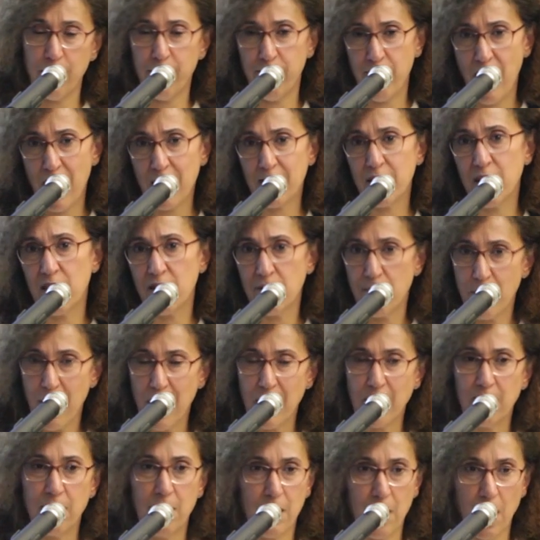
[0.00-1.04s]
In fact, it
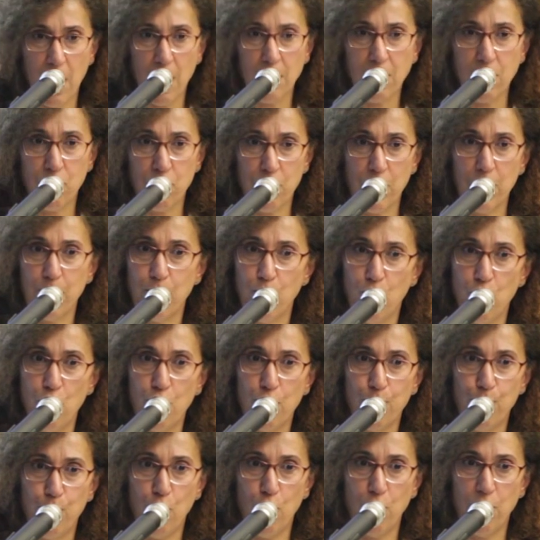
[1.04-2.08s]
made the country
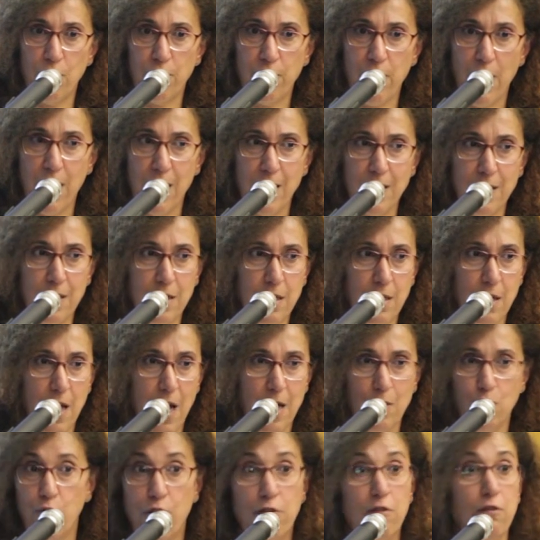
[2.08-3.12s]
more polarized
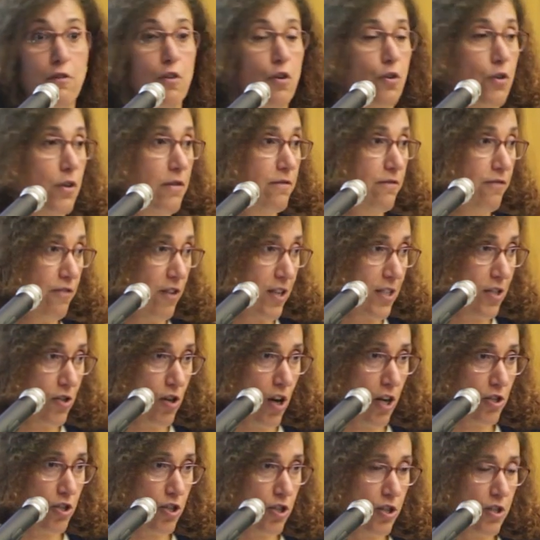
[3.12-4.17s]
and with no
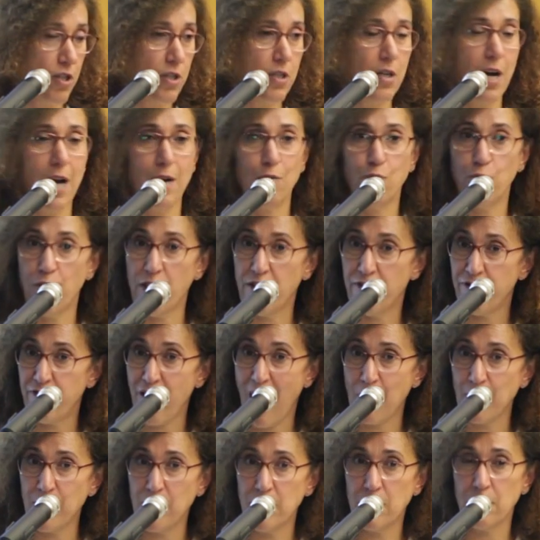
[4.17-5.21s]
infrastructure and with
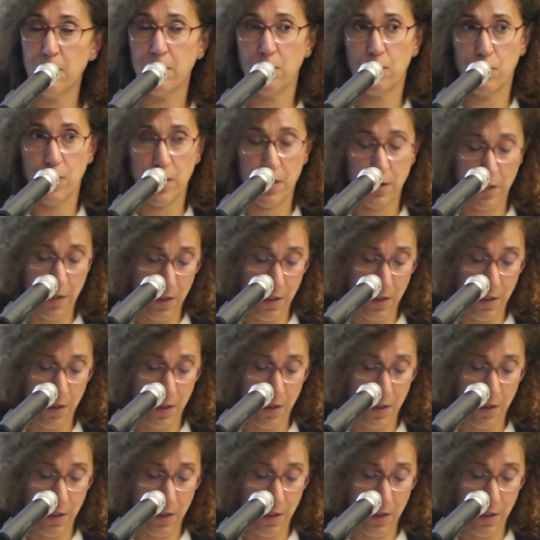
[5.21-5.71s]
famine, with,